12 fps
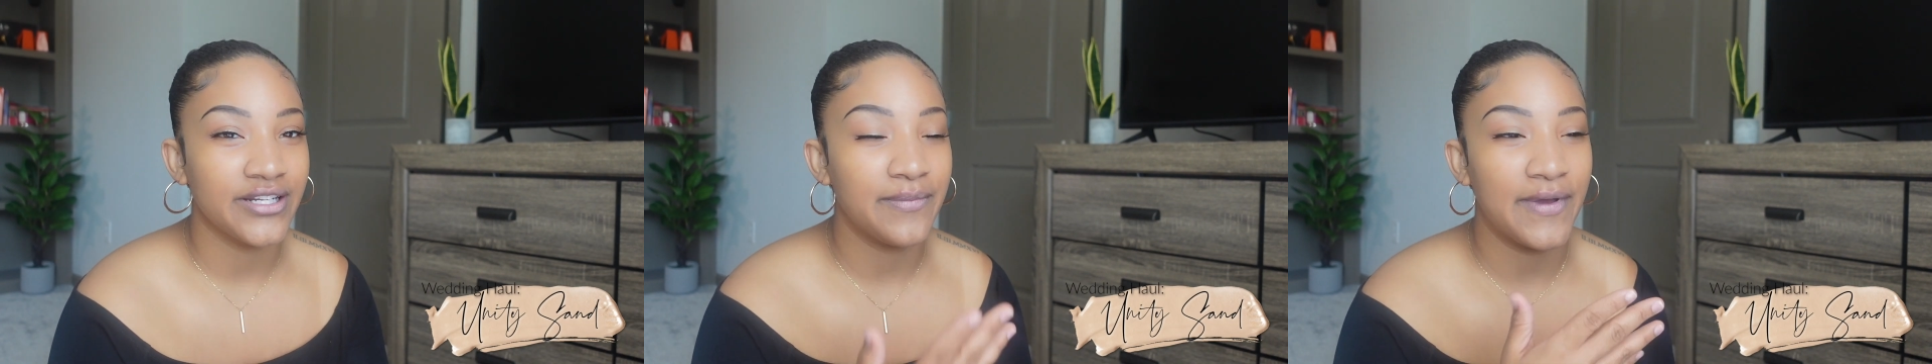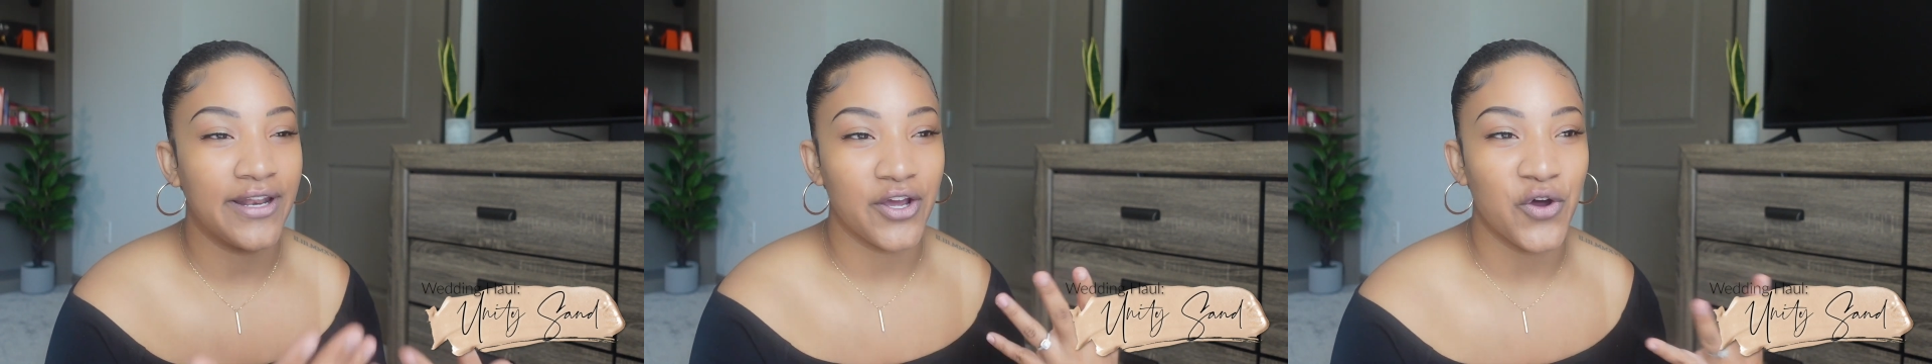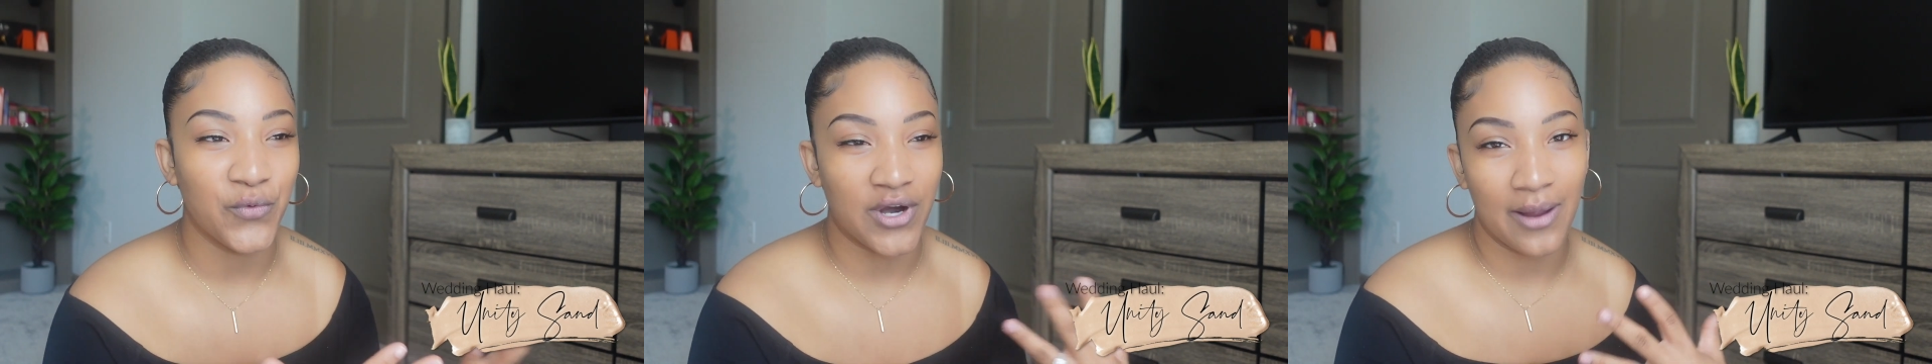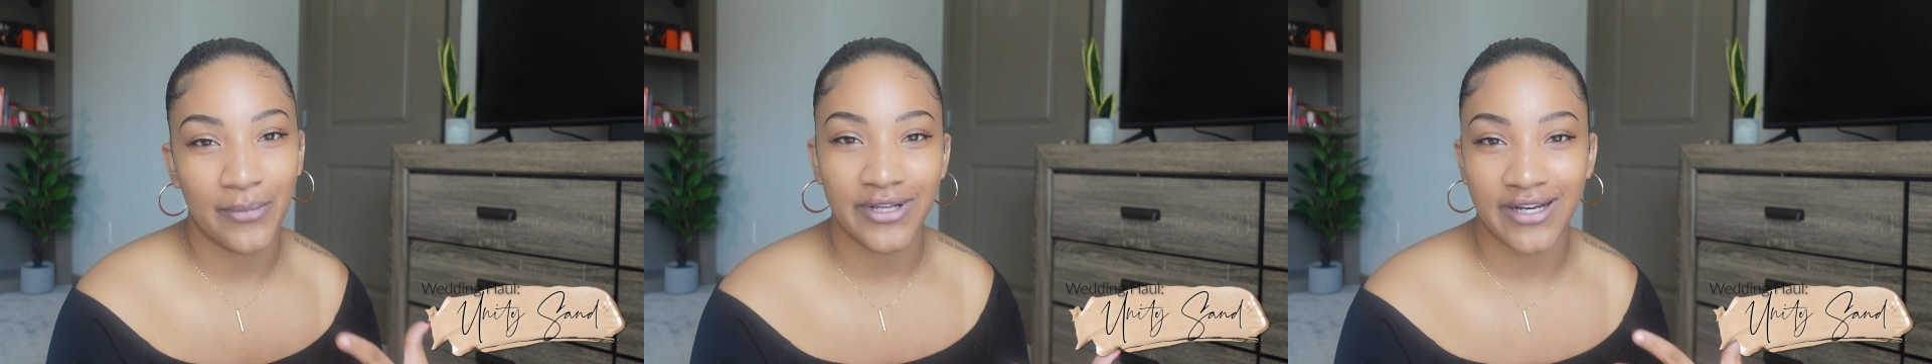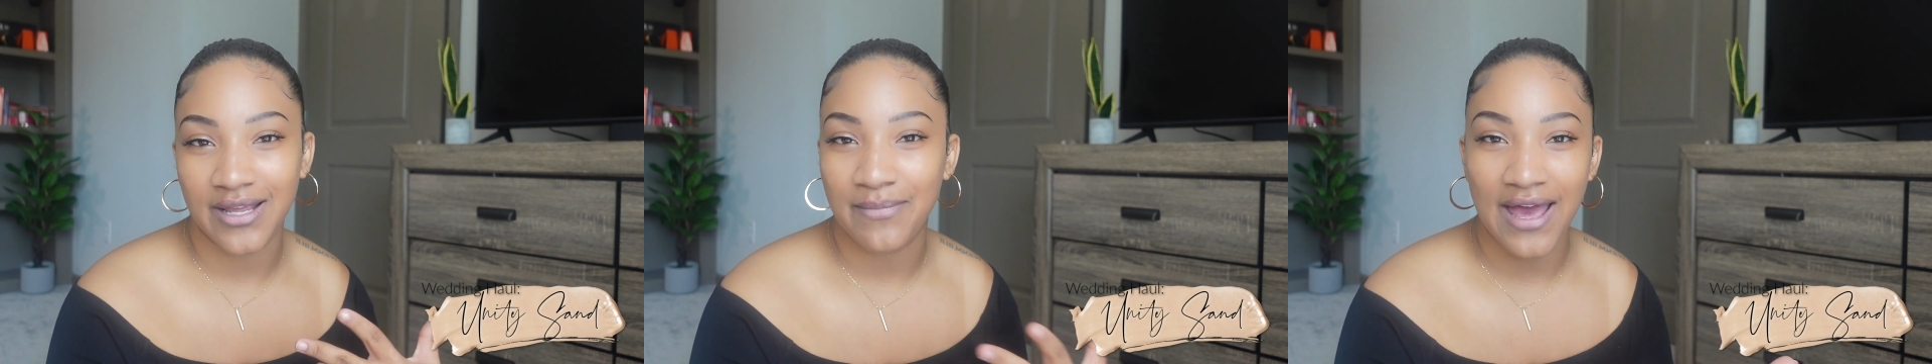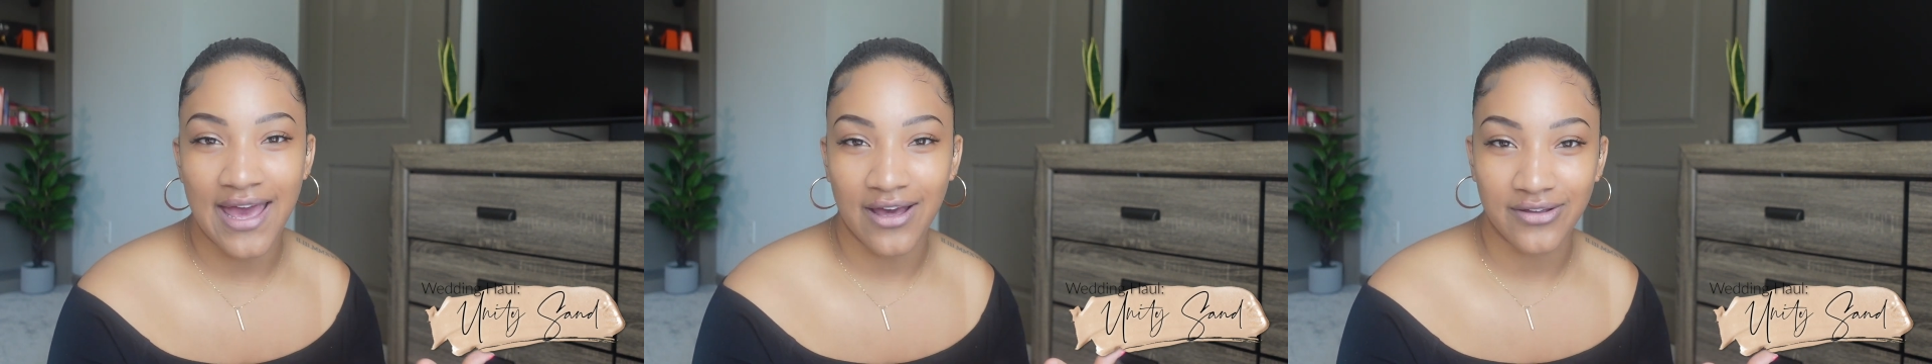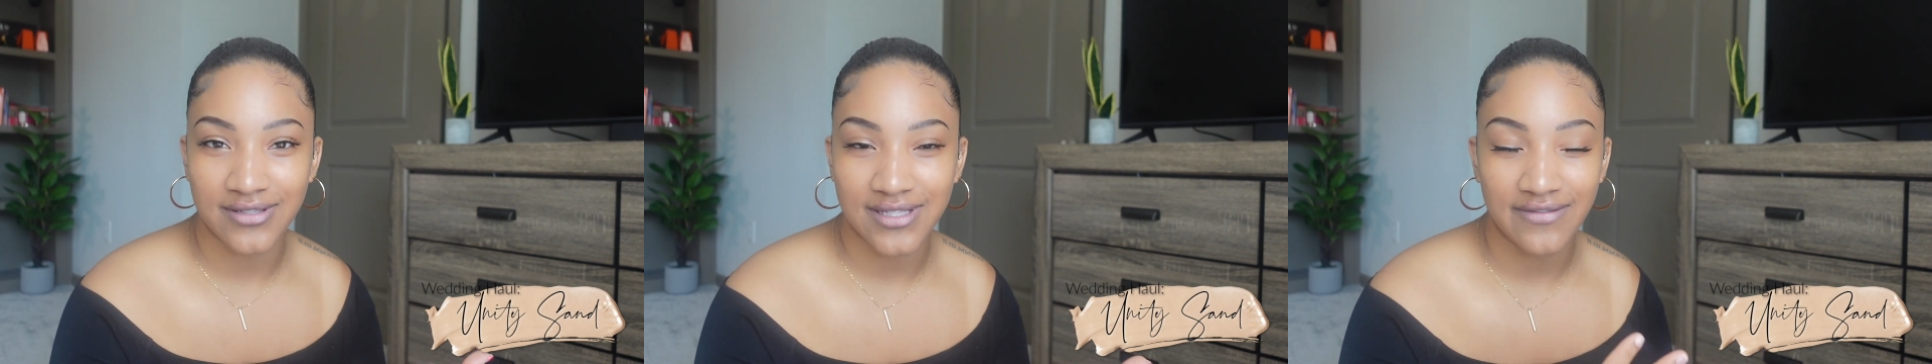depending on where I put it in my house,